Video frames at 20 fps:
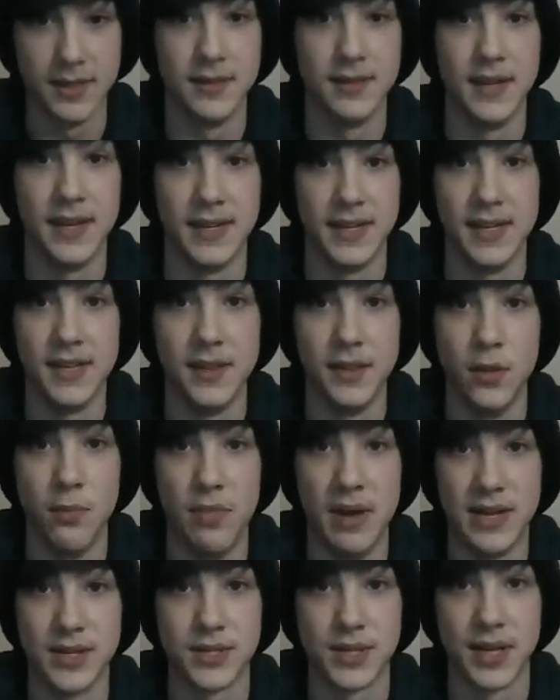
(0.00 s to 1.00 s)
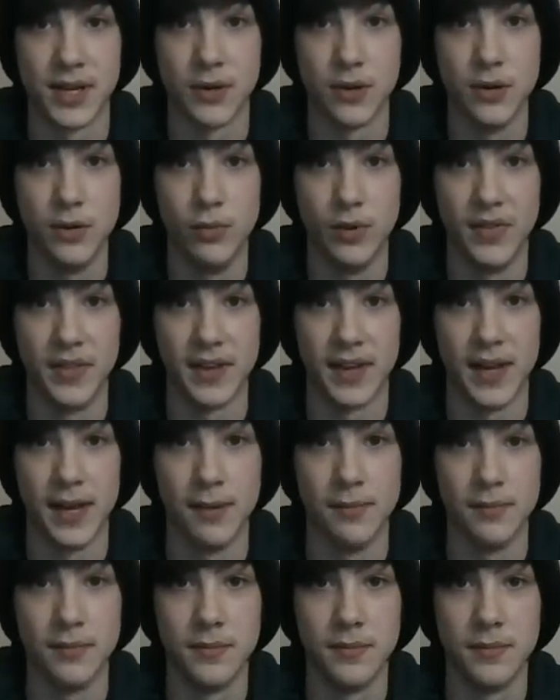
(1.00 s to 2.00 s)
They did the best they could with the
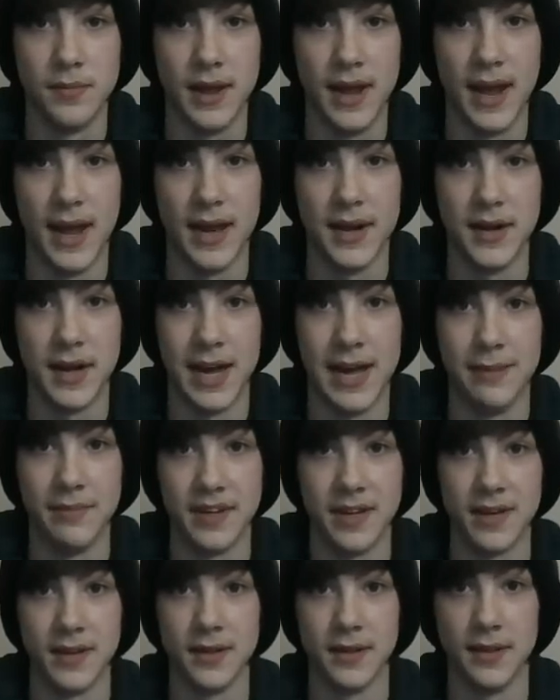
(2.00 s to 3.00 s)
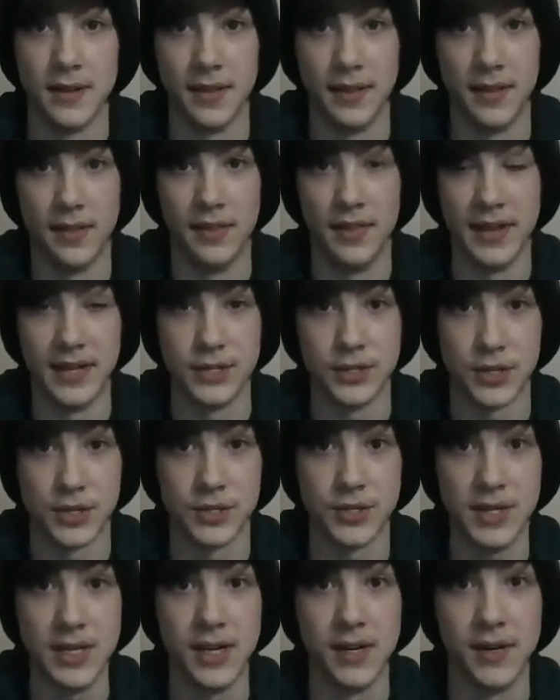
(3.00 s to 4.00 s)
game, and they
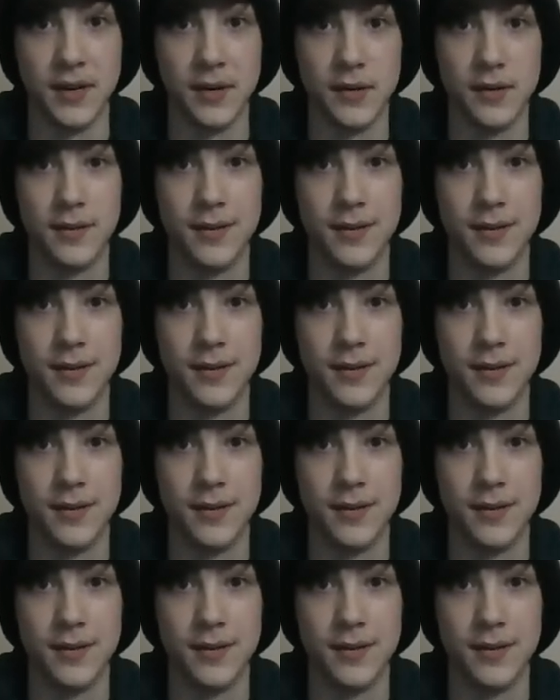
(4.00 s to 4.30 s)
succeeded.